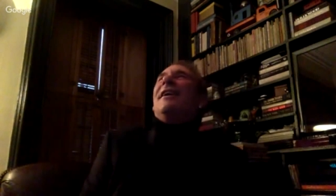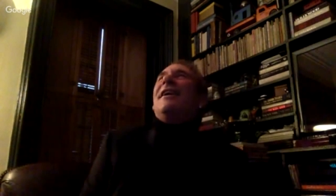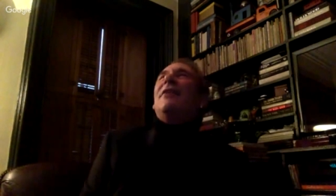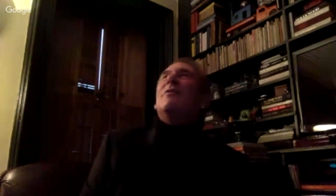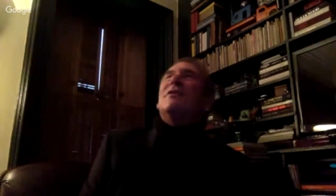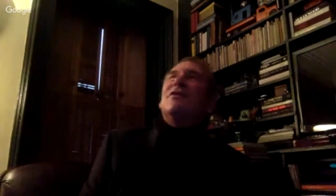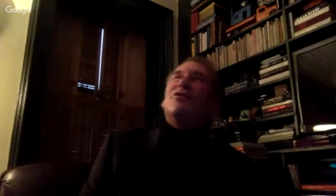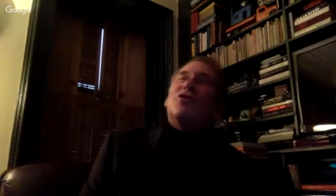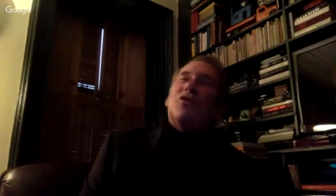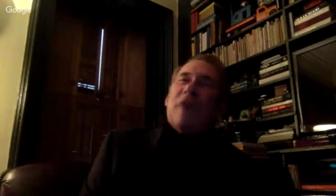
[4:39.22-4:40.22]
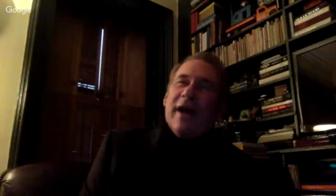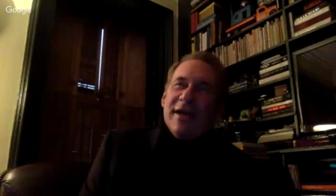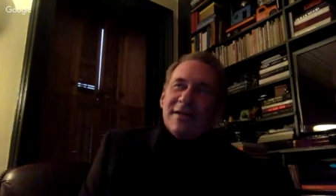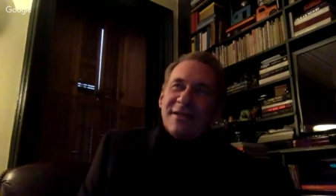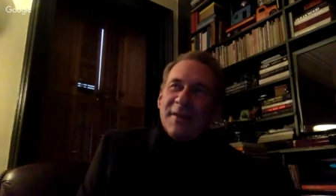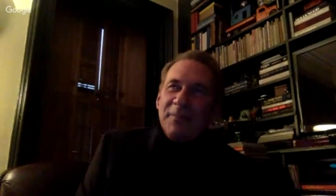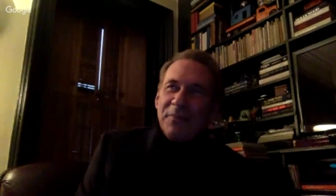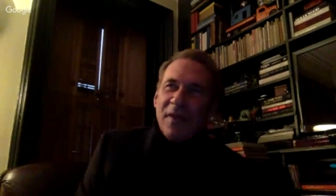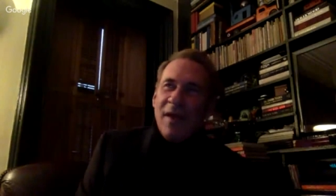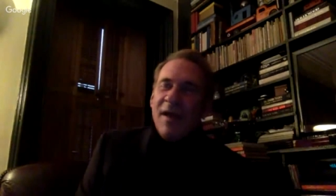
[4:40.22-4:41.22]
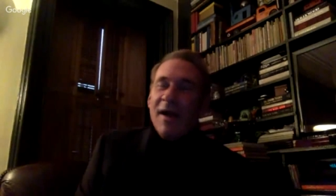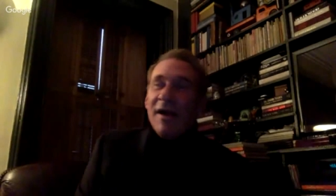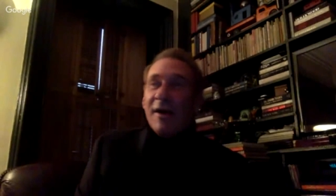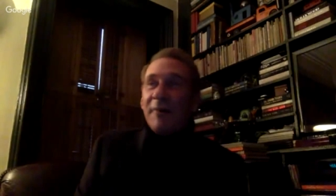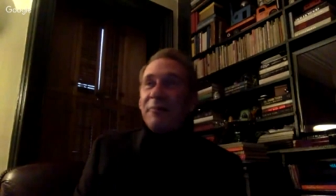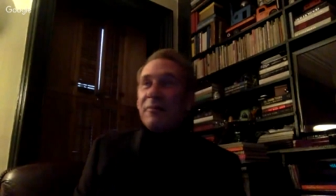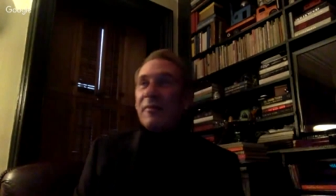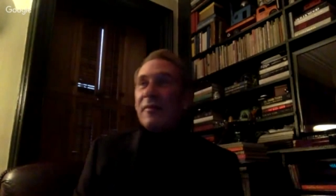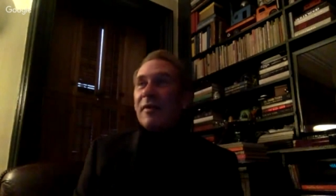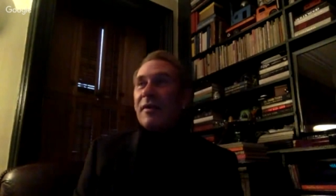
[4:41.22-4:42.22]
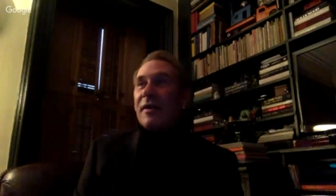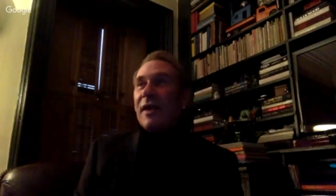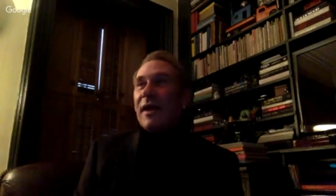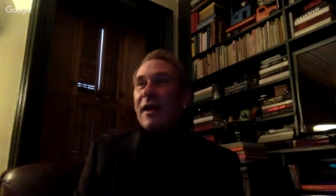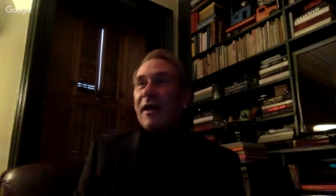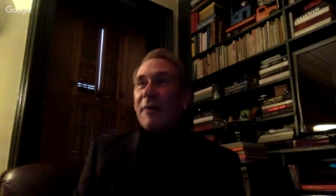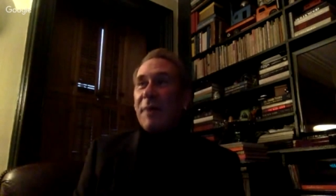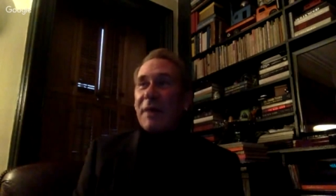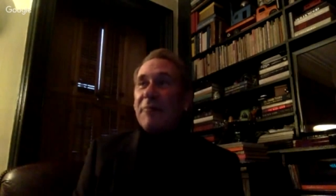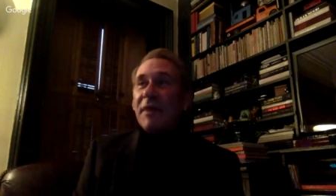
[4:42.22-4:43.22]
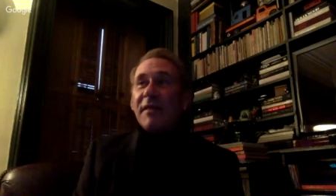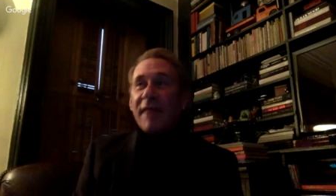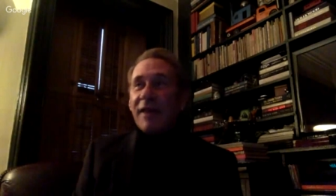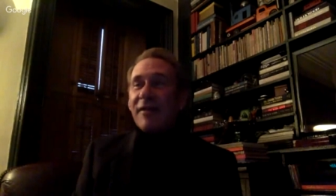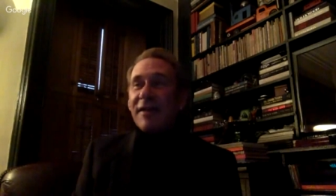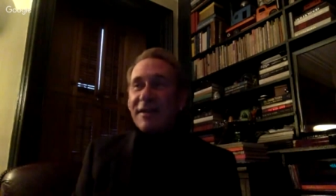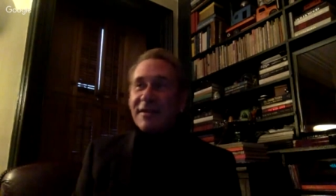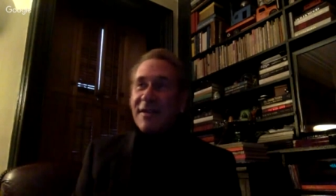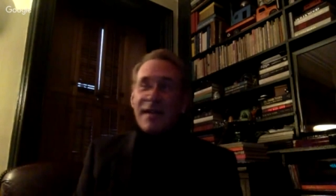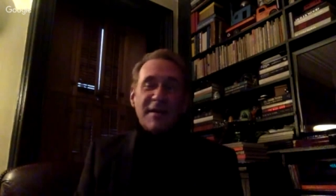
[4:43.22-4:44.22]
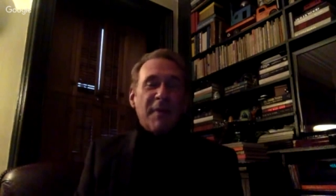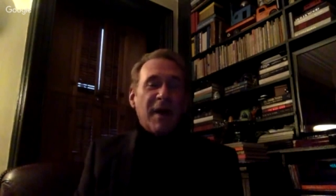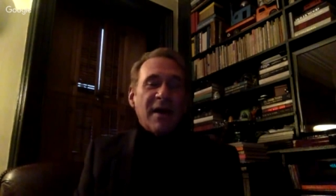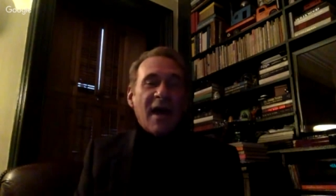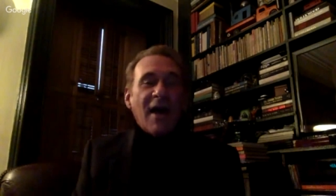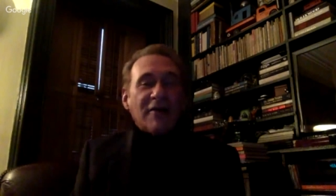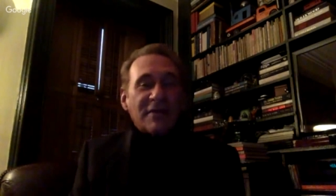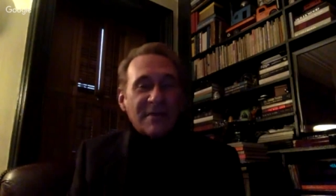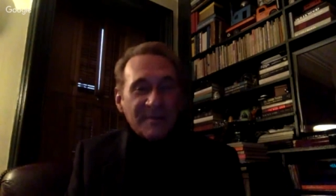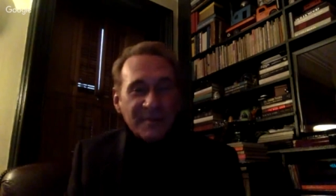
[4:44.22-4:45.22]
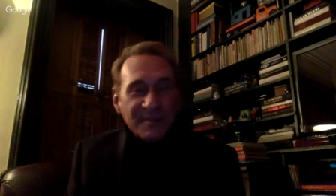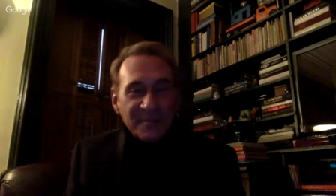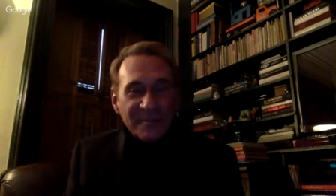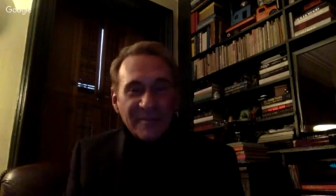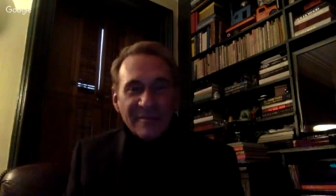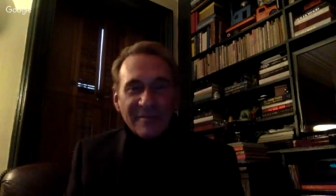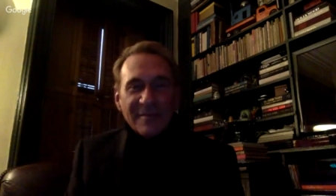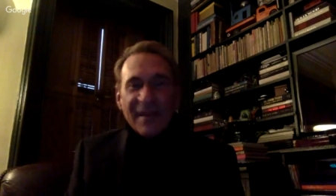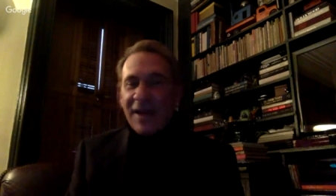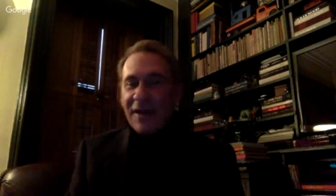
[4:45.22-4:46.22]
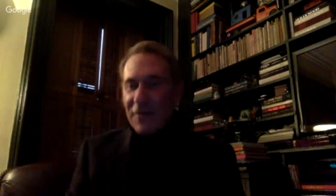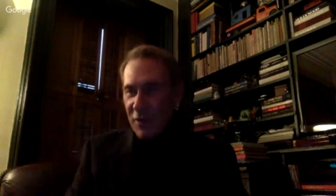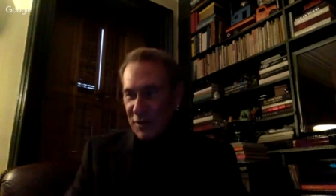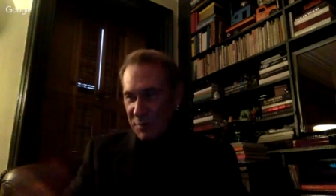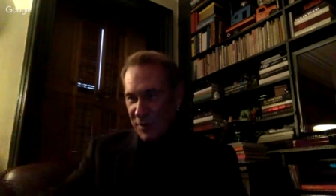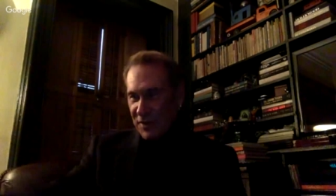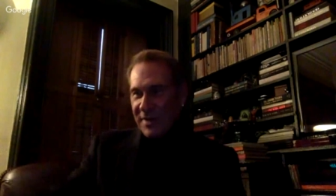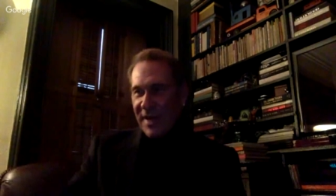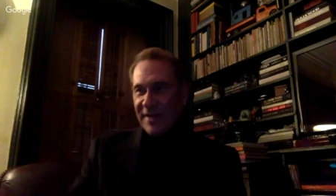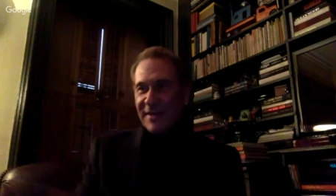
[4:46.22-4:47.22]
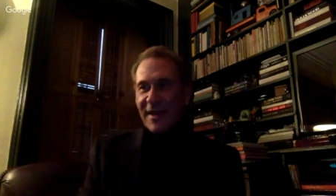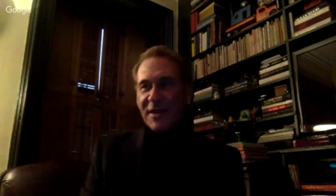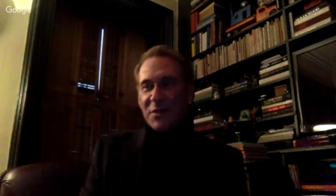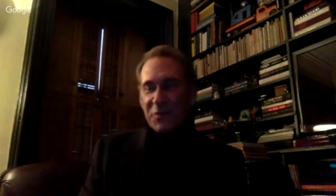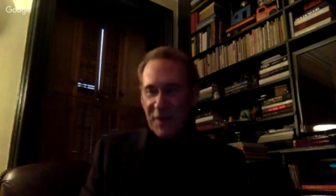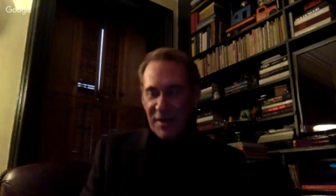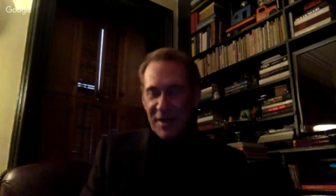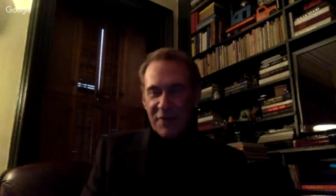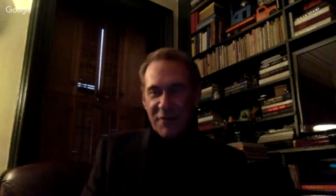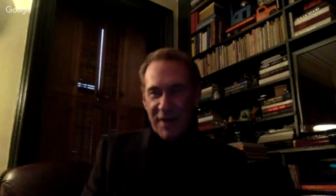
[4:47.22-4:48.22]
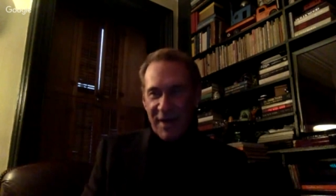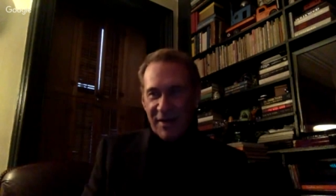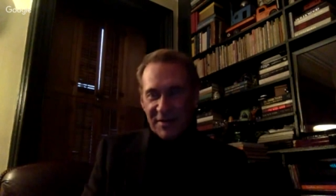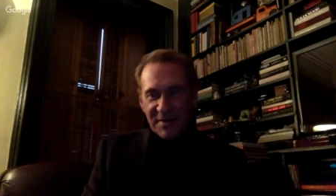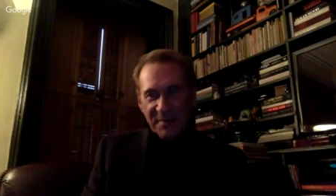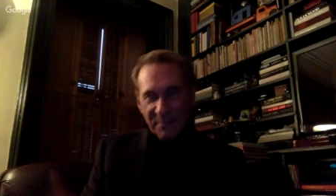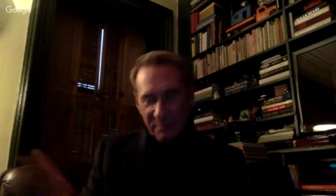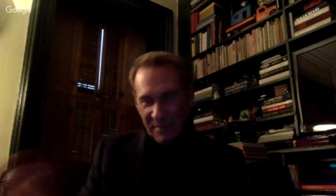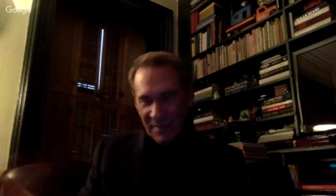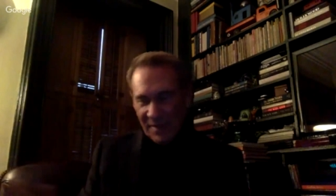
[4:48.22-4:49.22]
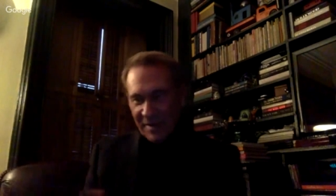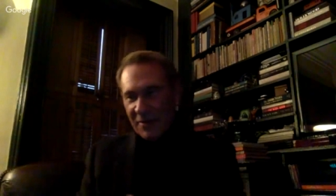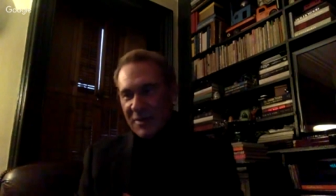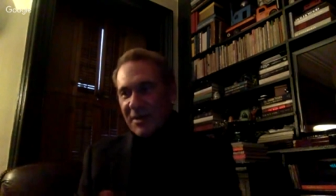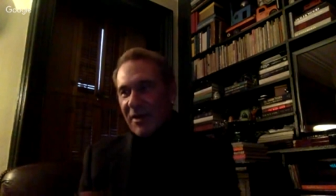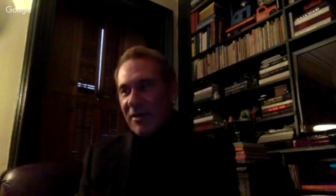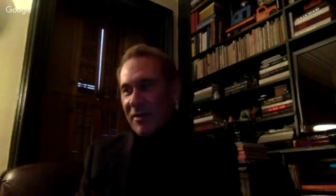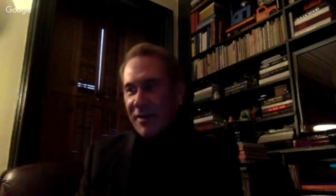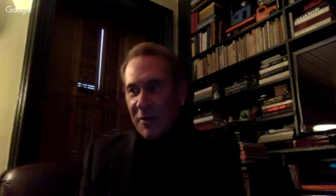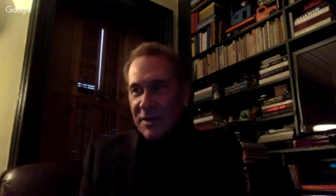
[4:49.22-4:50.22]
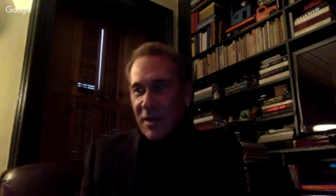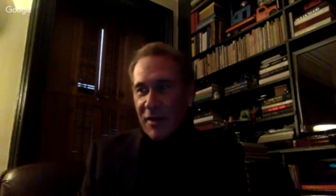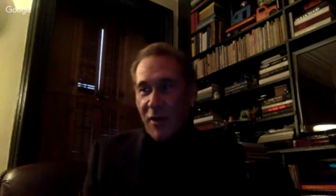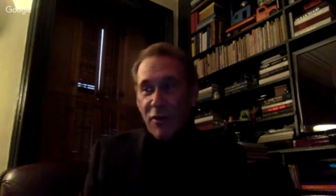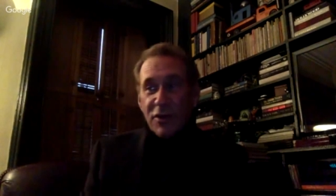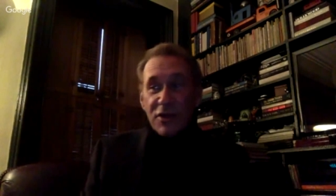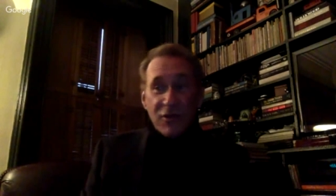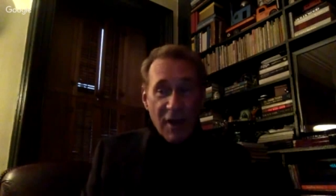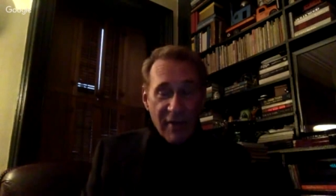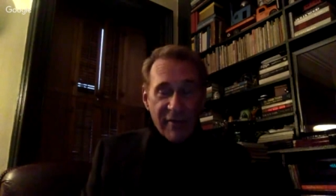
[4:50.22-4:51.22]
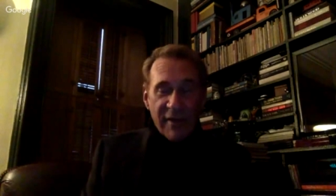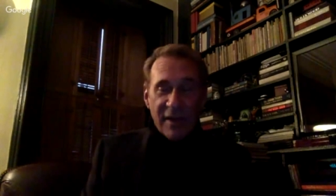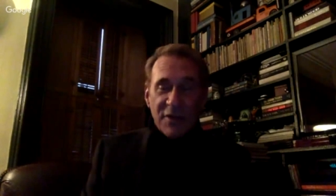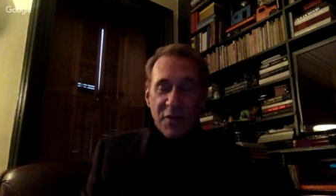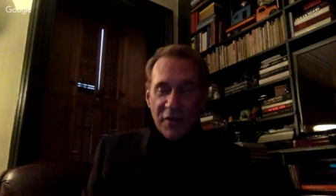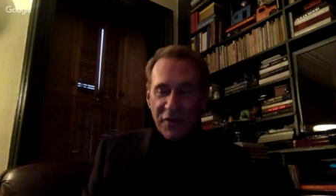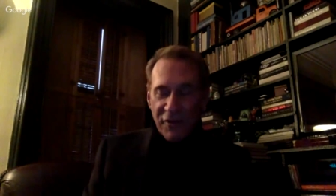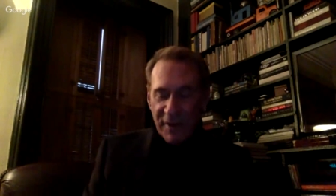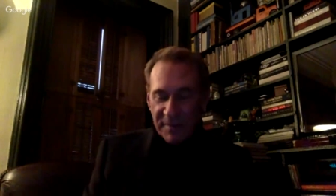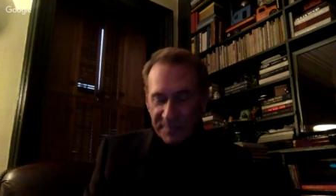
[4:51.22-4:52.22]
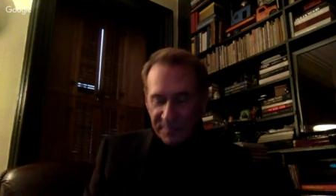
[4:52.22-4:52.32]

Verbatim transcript: He was entranced. Um, about a month later, he decides I'm buying a house. And of course, purchased Casa Casuarina, that great house that was on that was on Ocean Drive and 12th Street.